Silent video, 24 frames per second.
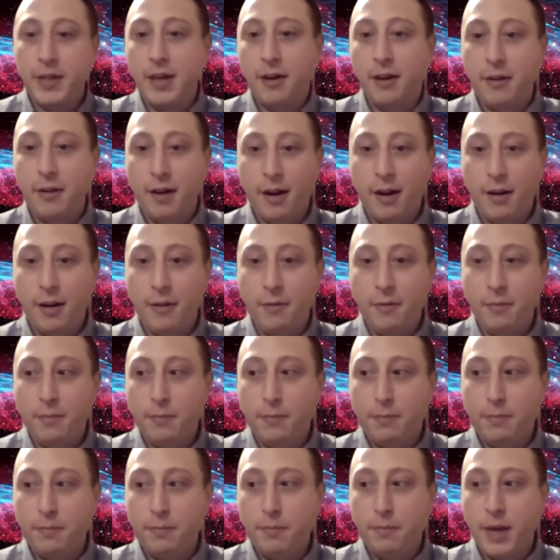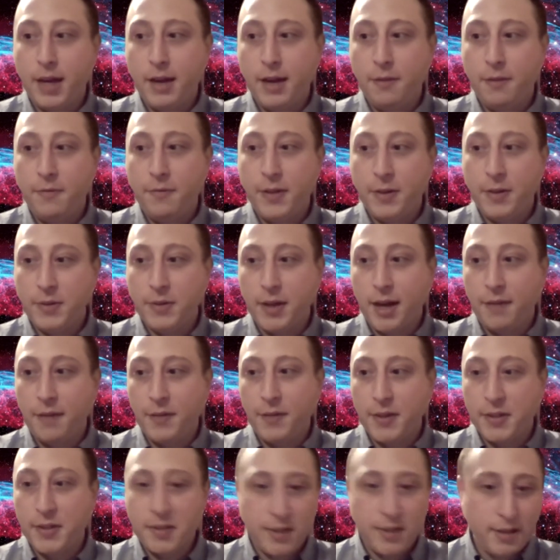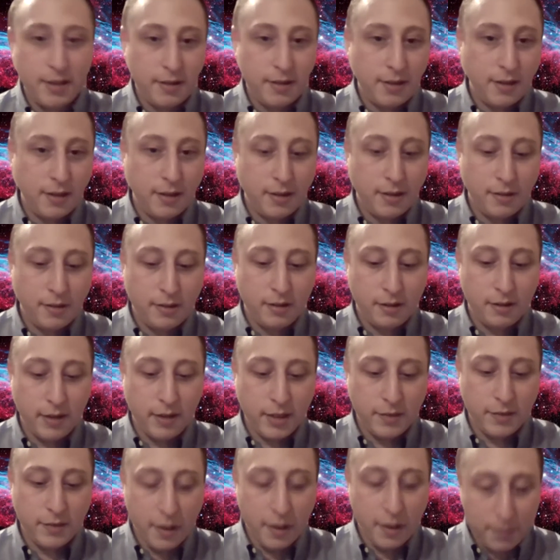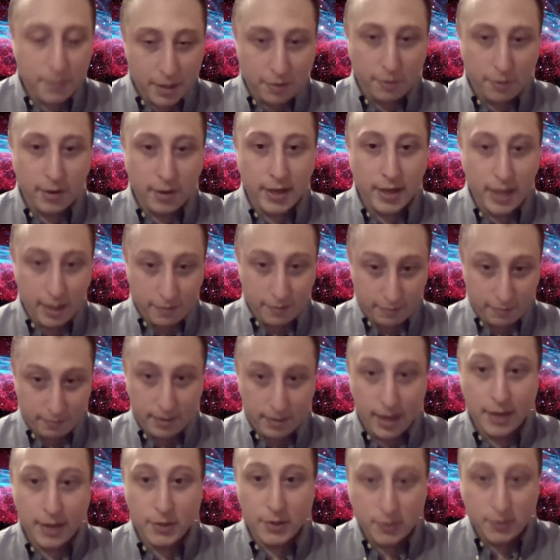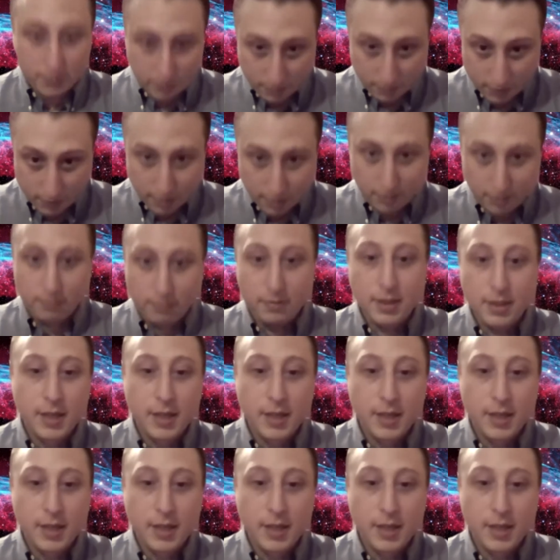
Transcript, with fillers: Our, our uh, field office that the Loring Development Authority gave us to